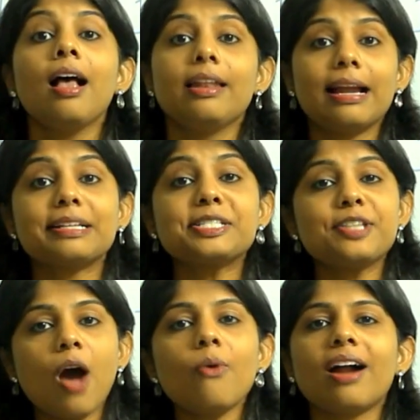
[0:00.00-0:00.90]
Let us
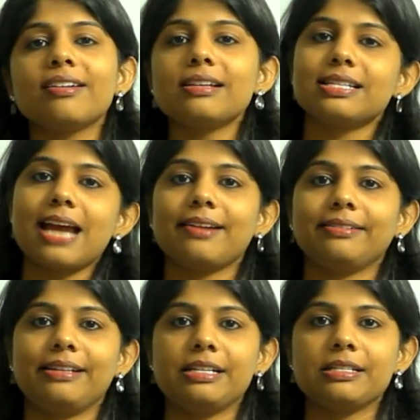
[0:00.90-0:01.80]
now
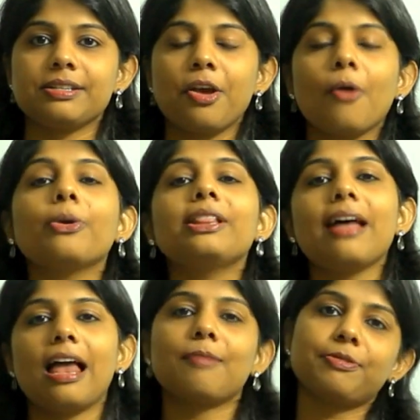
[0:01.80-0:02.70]
understand this with the
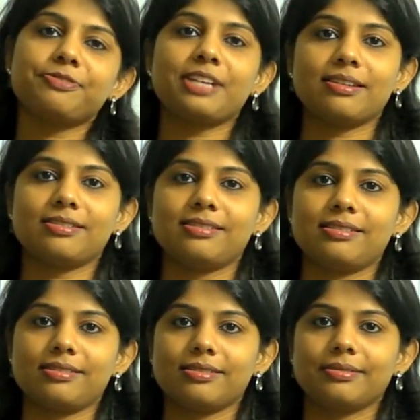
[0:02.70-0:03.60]
help of
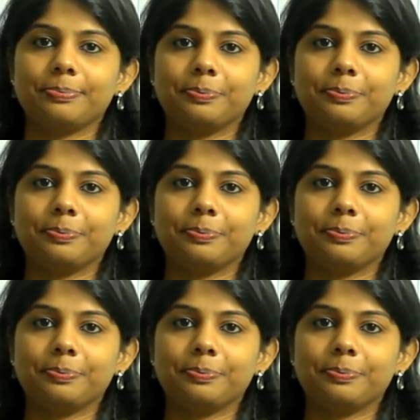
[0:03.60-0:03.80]
sentences.